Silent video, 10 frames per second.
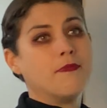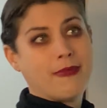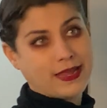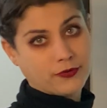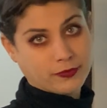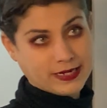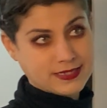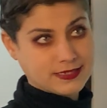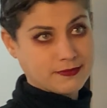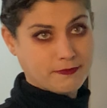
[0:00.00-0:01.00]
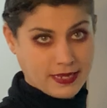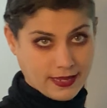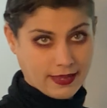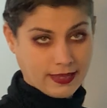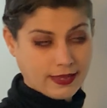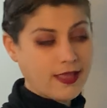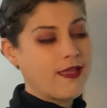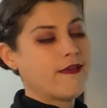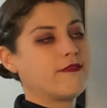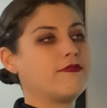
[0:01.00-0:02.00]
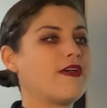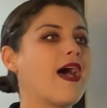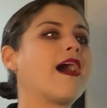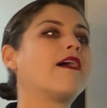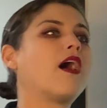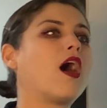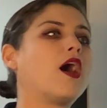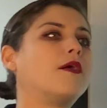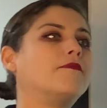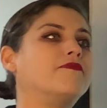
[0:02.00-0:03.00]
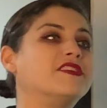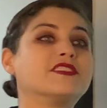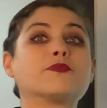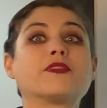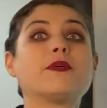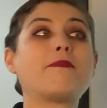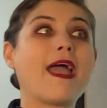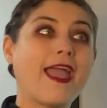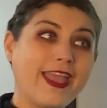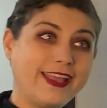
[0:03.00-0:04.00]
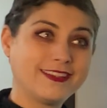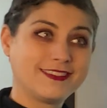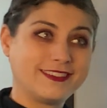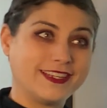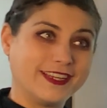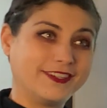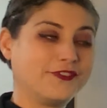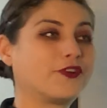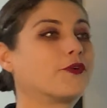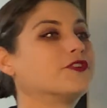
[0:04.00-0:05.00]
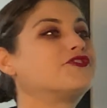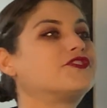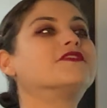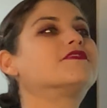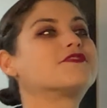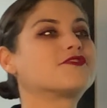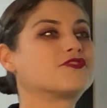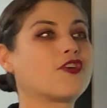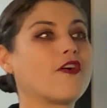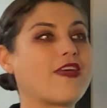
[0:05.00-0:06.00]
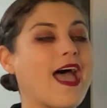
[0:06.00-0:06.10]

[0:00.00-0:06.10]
Main reason being that um, this is what the pagans did, and the Christians saw